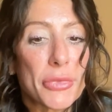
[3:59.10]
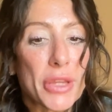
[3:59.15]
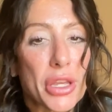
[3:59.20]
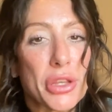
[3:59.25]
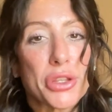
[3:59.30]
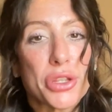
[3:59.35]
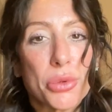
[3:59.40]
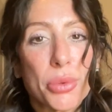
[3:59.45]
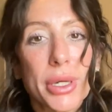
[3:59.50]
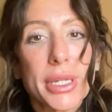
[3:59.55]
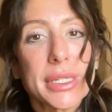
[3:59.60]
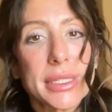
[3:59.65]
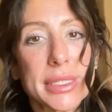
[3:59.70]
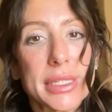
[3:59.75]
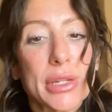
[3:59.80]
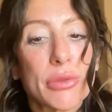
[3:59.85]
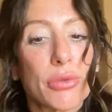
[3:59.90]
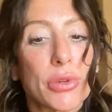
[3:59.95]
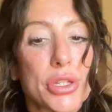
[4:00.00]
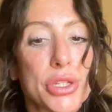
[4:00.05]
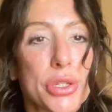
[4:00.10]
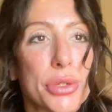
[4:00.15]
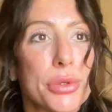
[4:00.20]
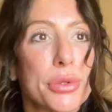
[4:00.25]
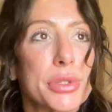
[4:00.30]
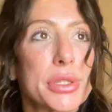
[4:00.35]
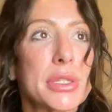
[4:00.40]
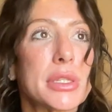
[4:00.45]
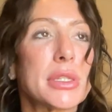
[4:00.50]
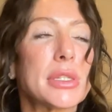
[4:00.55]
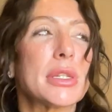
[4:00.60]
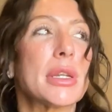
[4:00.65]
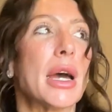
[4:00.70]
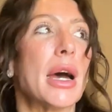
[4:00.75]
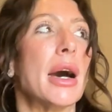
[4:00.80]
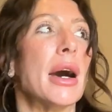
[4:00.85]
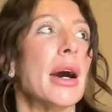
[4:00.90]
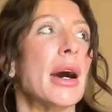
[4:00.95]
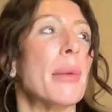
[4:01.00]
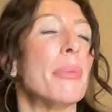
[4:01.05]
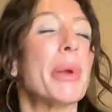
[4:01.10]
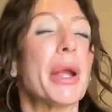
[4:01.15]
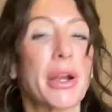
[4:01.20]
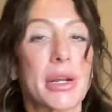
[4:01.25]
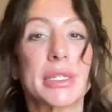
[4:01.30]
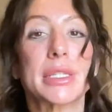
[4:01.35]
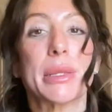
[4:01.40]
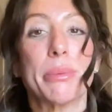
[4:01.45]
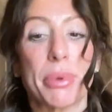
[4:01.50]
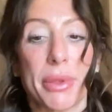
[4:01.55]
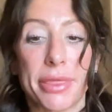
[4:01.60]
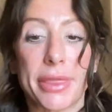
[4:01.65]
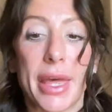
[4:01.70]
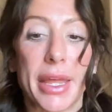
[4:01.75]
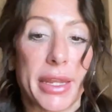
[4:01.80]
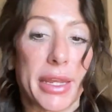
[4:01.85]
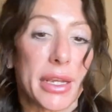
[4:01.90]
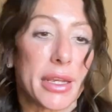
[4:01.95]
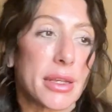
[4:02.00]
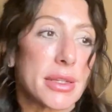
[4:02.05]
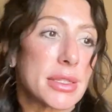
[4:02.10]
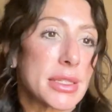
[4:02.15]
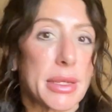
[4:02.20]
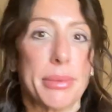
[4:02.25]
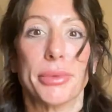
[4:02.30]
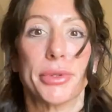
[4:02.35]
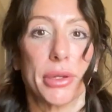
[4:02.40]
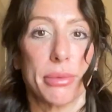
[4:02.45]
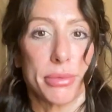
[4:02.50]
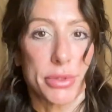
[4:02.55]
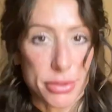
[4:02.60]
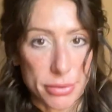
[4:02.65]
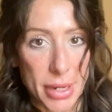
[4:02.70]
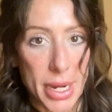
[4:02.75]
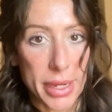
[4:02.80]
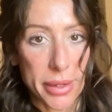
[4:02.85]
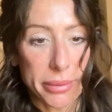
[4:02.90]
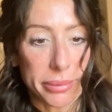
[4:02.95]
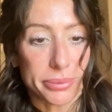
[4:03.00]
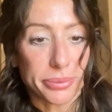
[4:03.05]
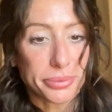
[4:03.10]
you want to see reduced parasympathetic symptoms, right?